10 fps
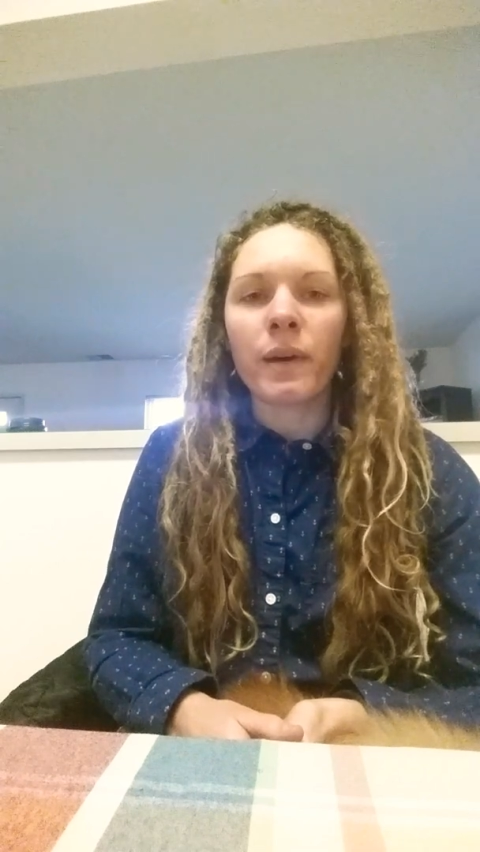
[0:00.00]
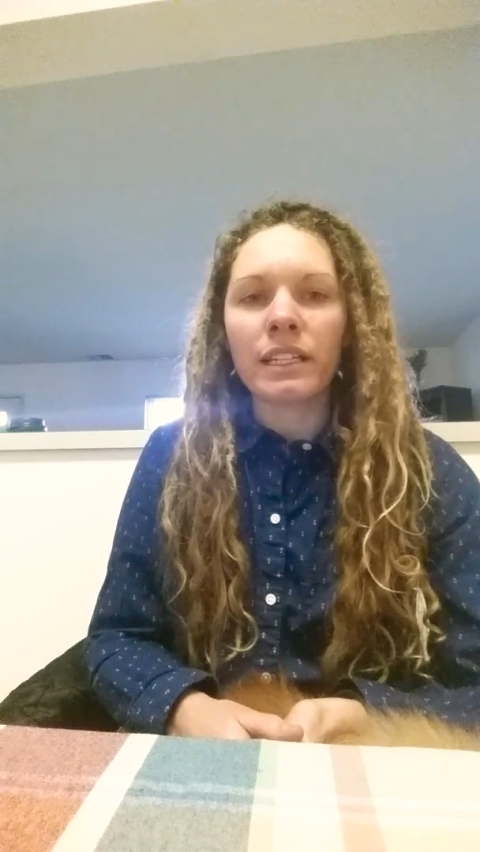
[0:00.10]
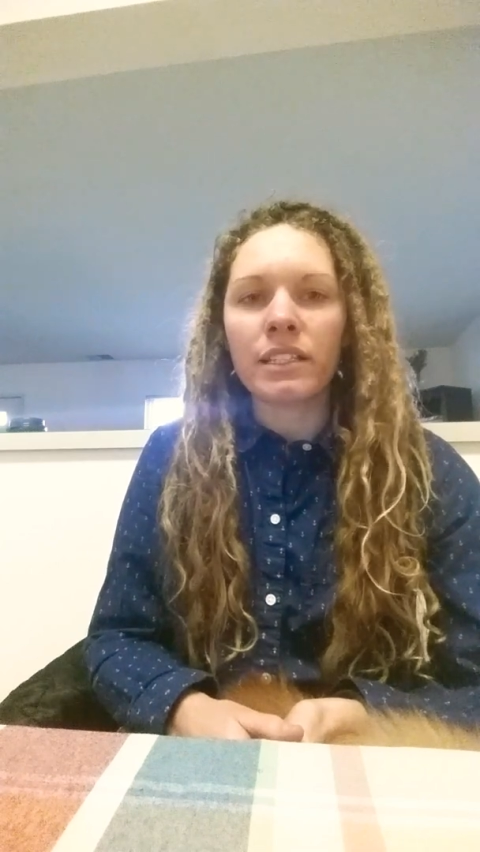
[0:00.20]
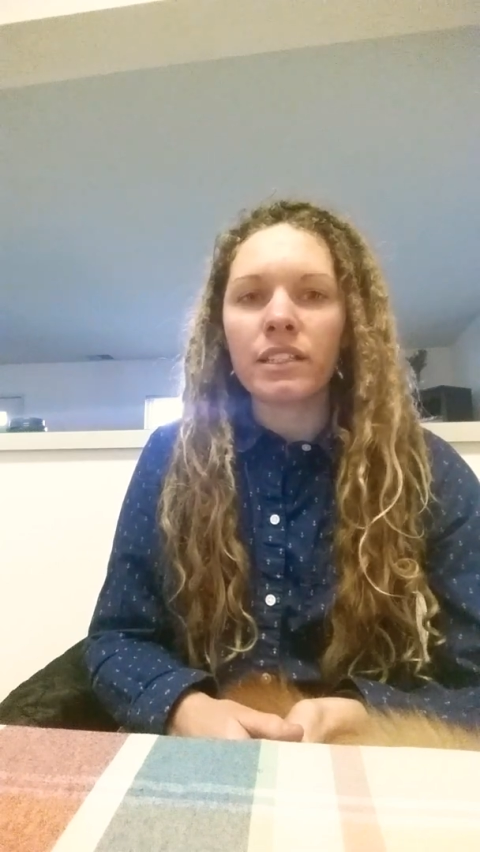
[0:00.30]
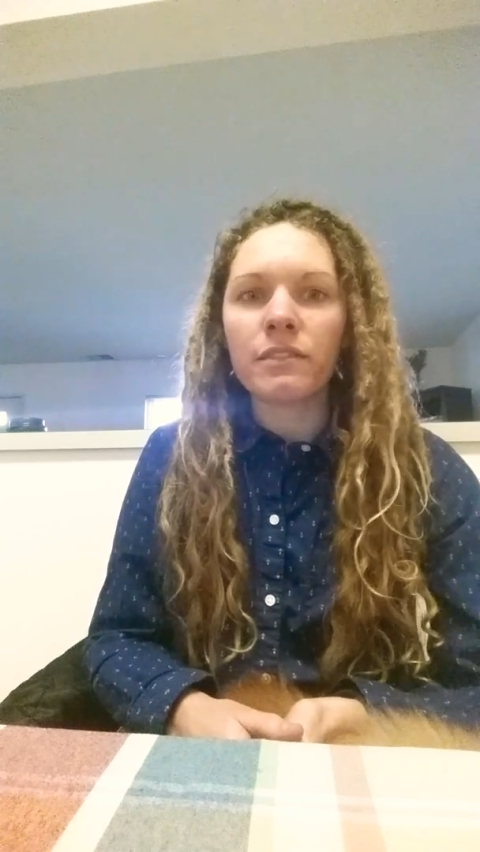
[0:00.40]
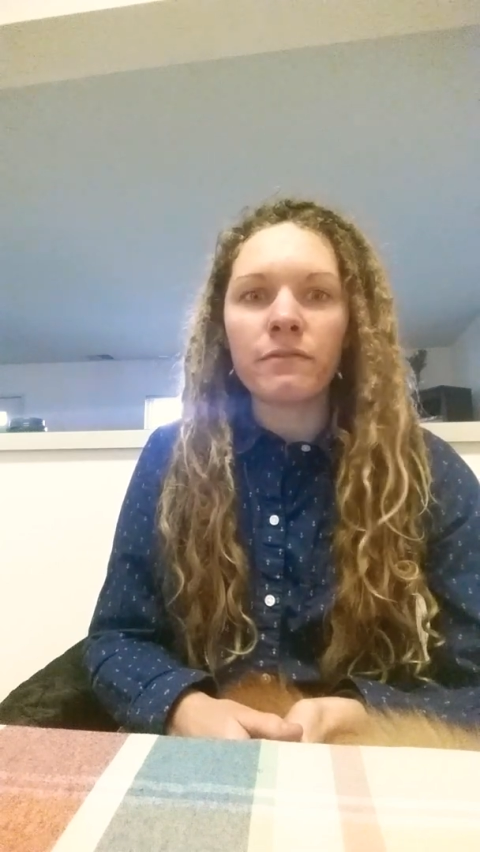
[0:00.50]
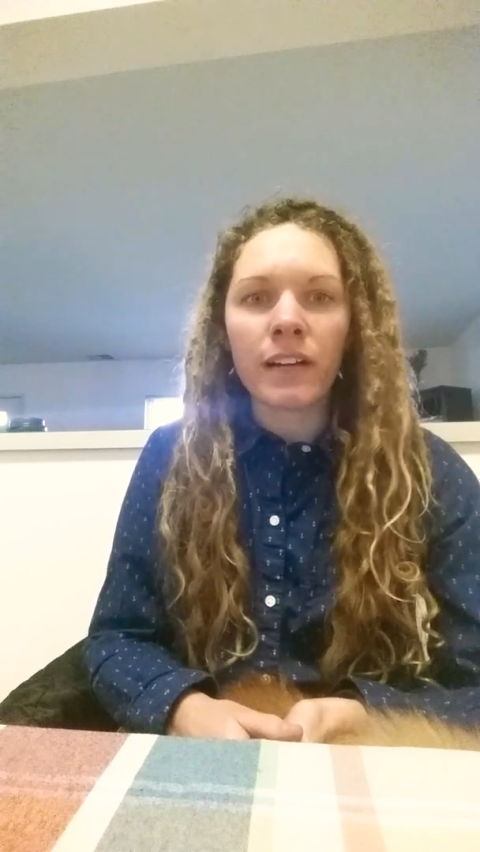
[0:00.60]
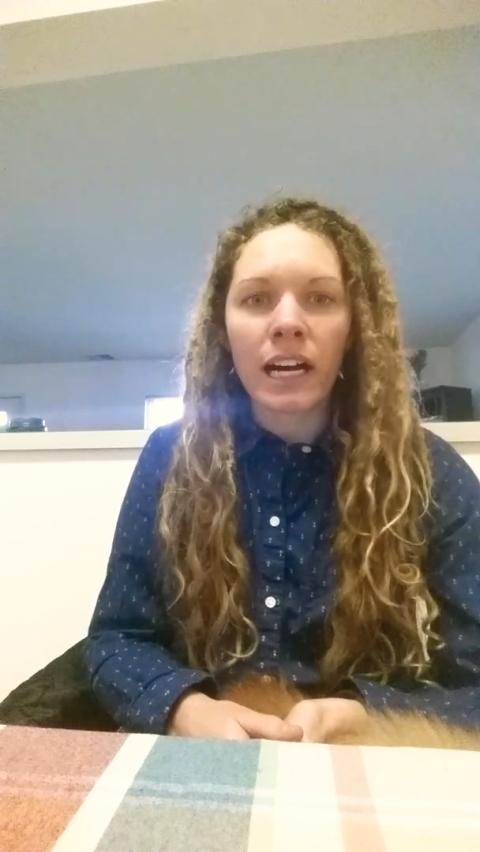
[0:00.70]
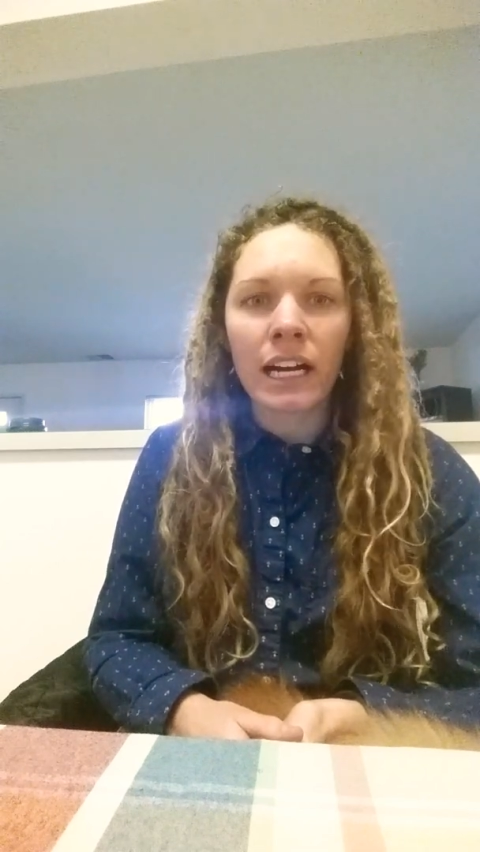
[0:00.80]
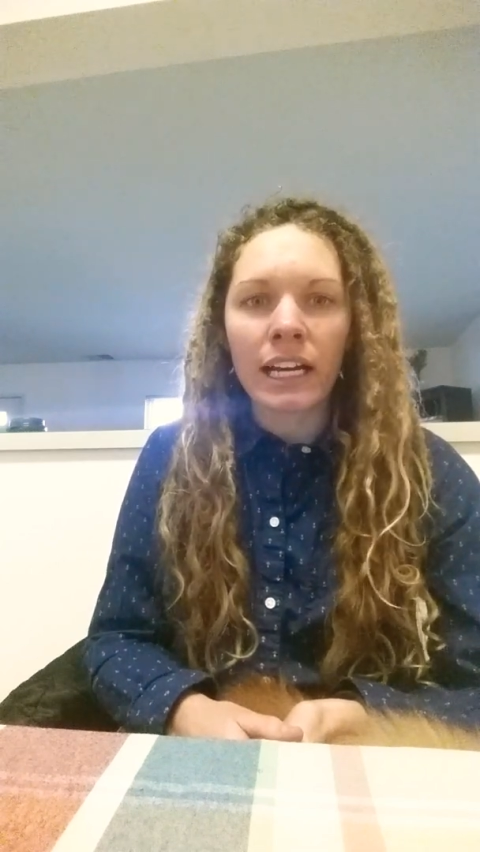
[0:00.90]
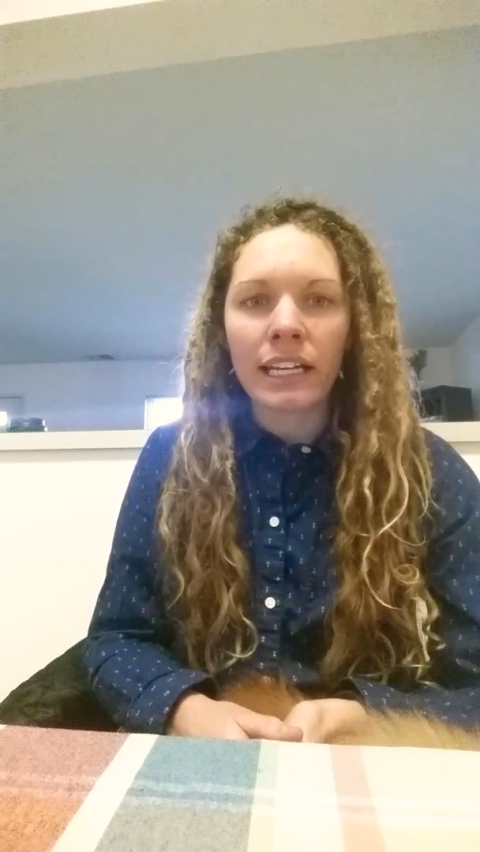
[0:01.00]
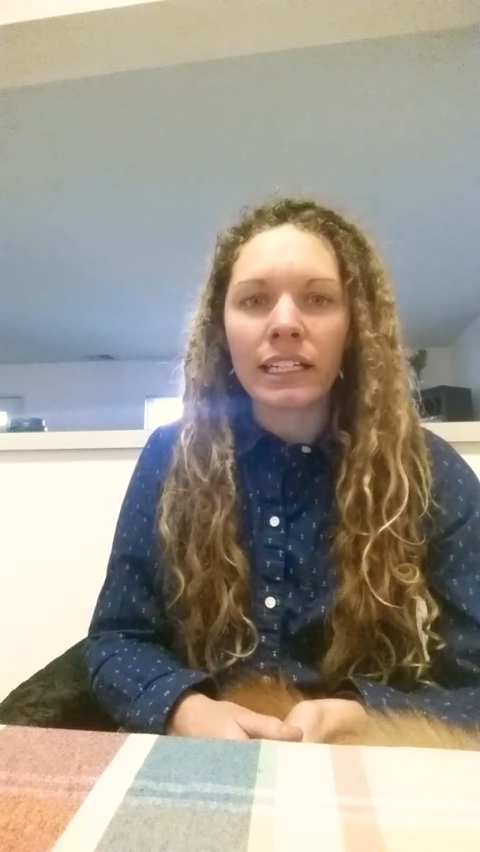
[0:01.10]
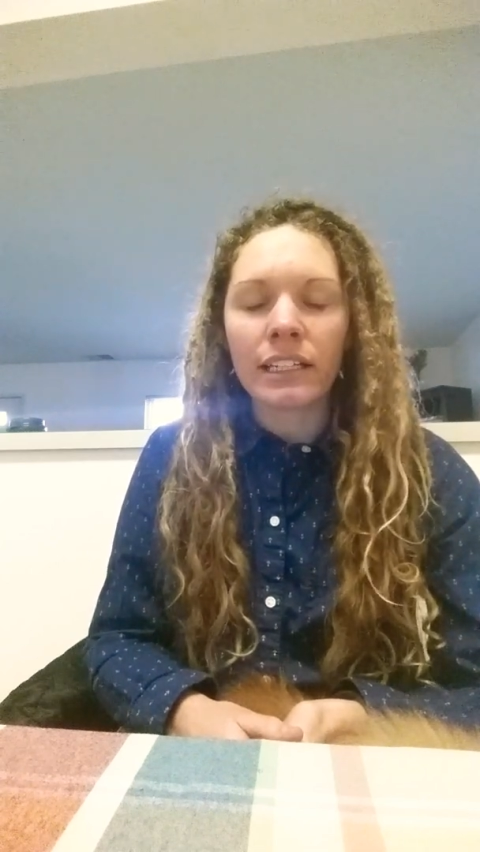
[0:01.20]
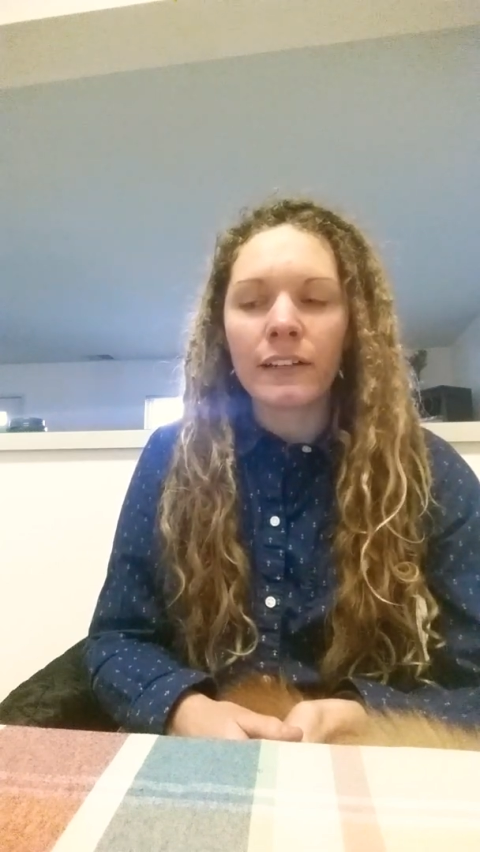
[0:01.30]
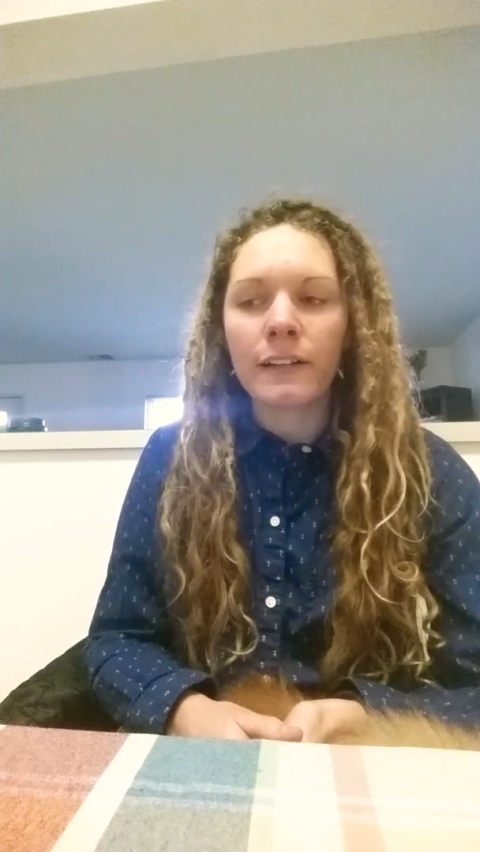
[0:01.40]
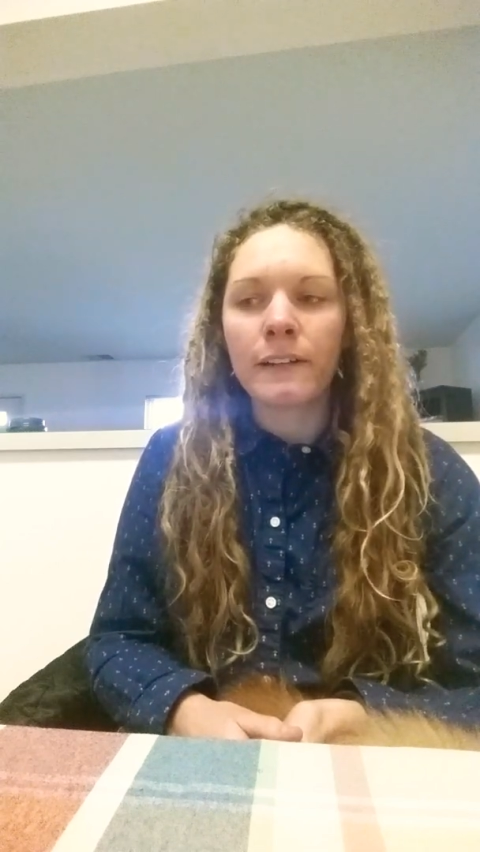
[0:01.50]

way to divide,